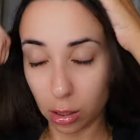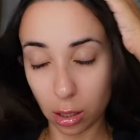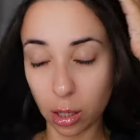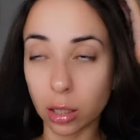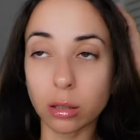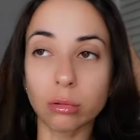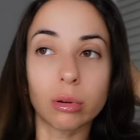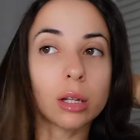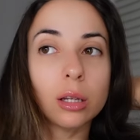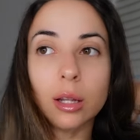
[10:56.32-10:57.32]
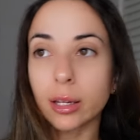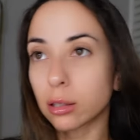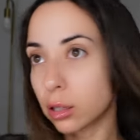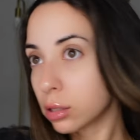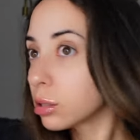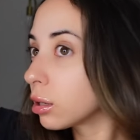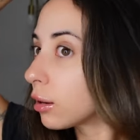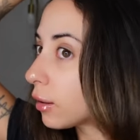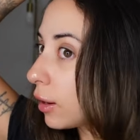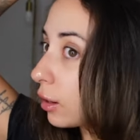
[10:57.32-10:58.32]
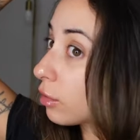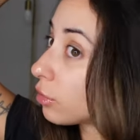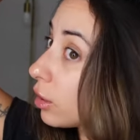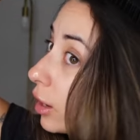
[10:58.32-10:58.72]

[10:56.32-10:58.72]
I really like this and I feel